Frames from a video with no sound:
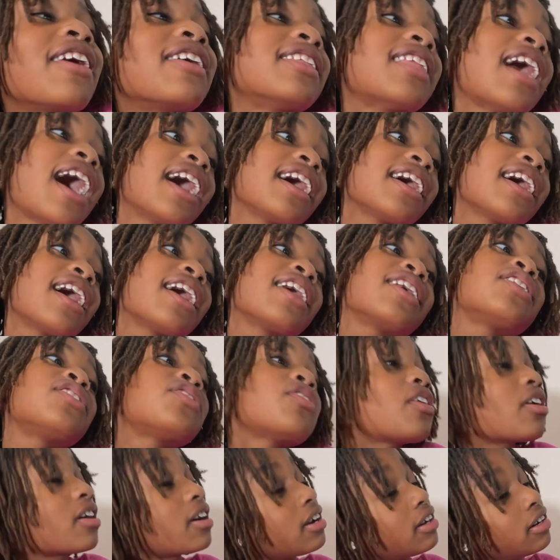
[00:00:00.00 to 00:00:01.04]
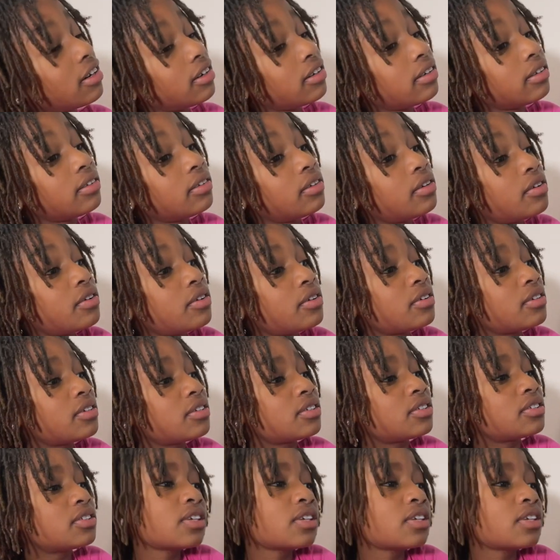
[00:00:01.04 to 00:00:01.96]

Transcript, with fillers: Naiah, you're gonna lose,